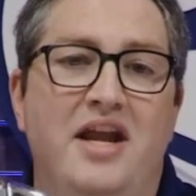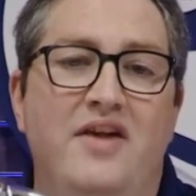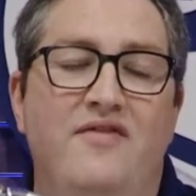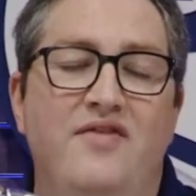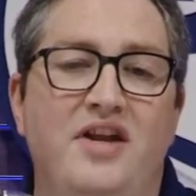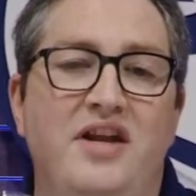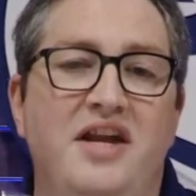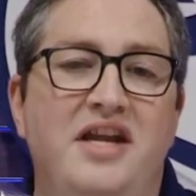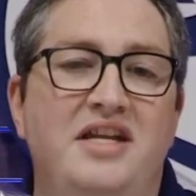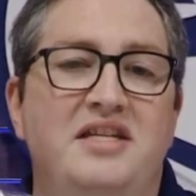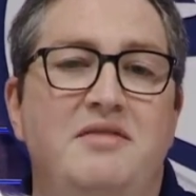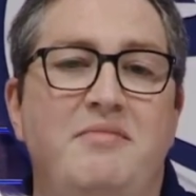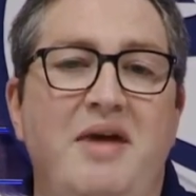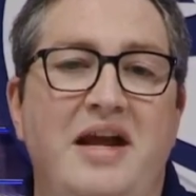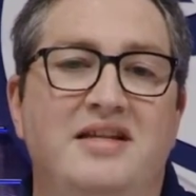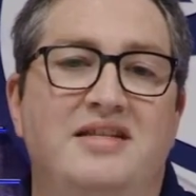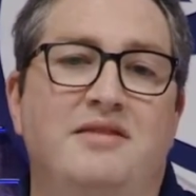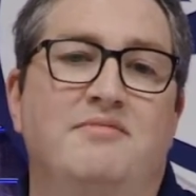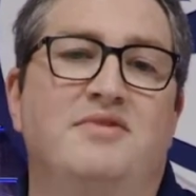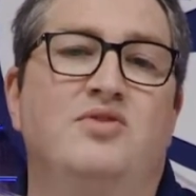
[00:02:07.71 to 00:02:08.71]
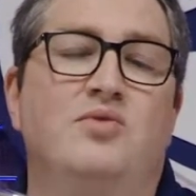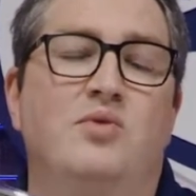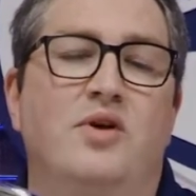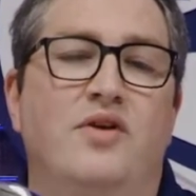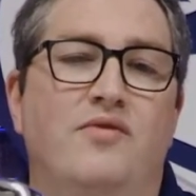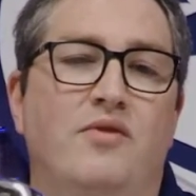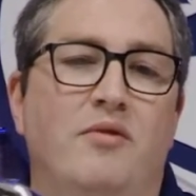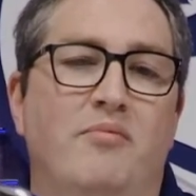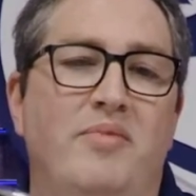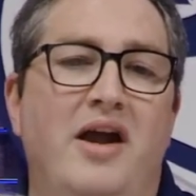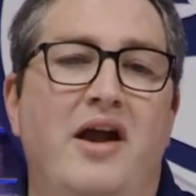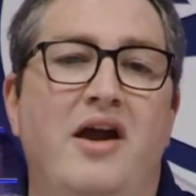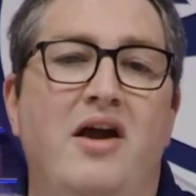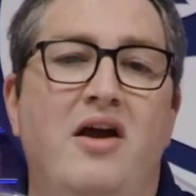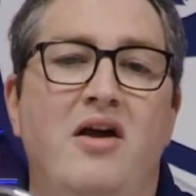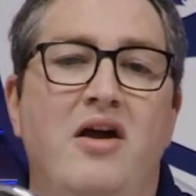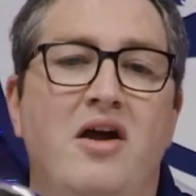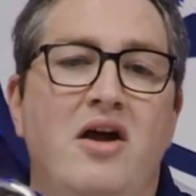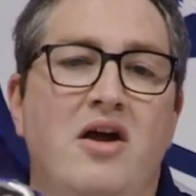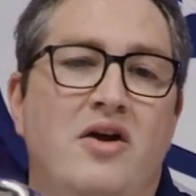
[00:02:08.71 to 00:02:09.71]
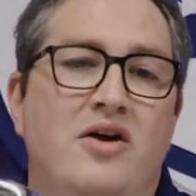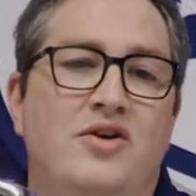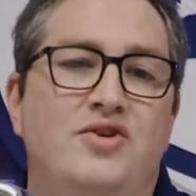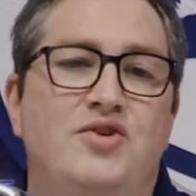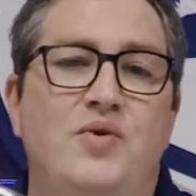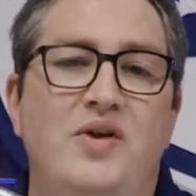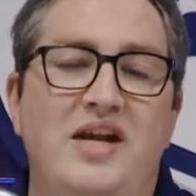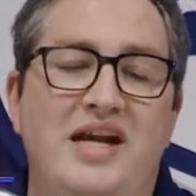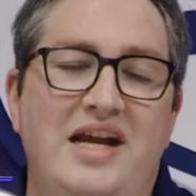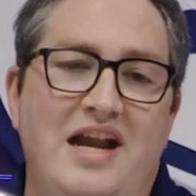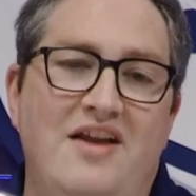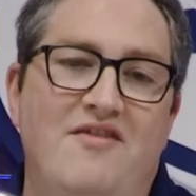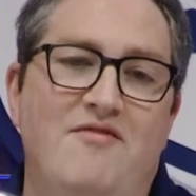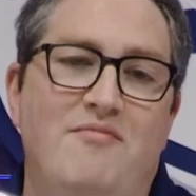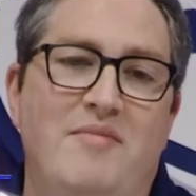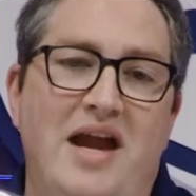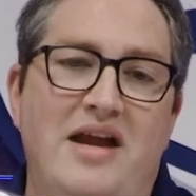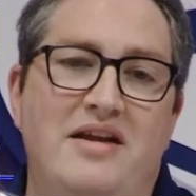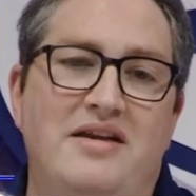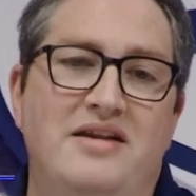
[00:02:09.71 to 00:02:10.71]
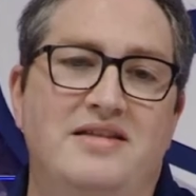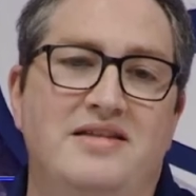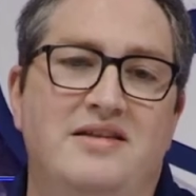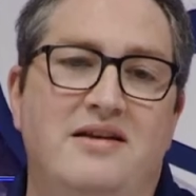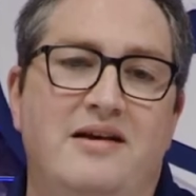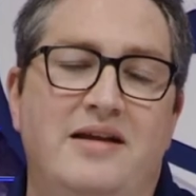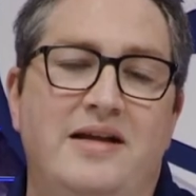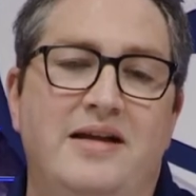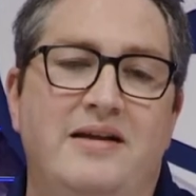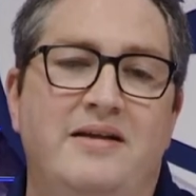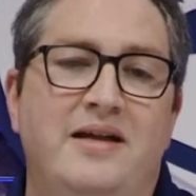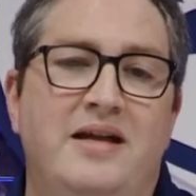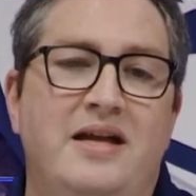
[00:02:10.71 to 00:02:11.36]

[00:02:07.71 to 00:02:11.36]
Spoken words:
If you need to make some sort of repair or do any kind of maintenance on it,